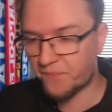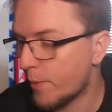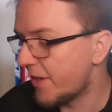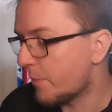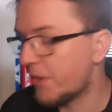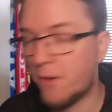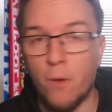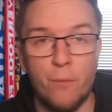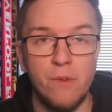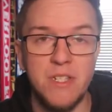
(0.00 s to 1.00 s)
If we end up in the
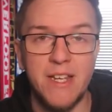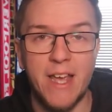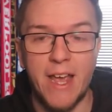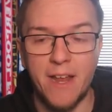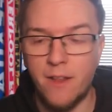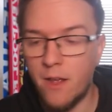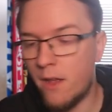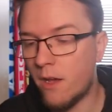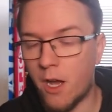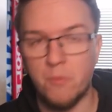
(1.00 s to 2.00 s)
Conference League again,
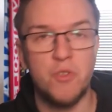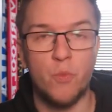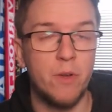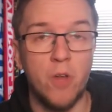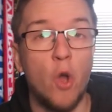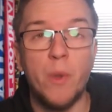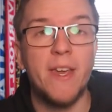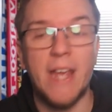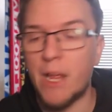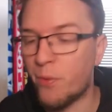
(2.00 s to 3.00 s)
sure we know we
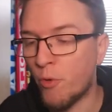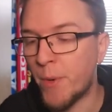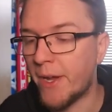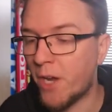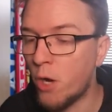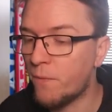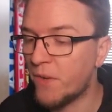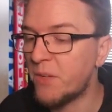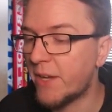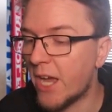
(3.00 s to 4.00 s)
can get through it and
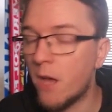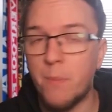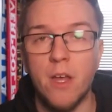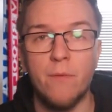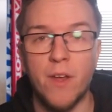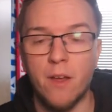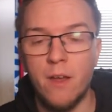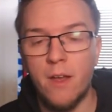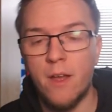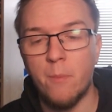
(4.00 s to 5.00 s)
hopefully we get a bit of a